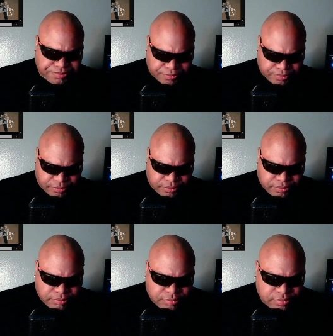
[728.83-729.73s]

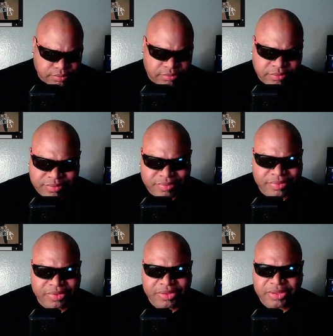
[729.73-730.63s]

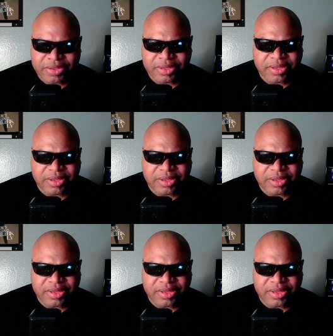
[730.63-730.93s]
Nothing is said.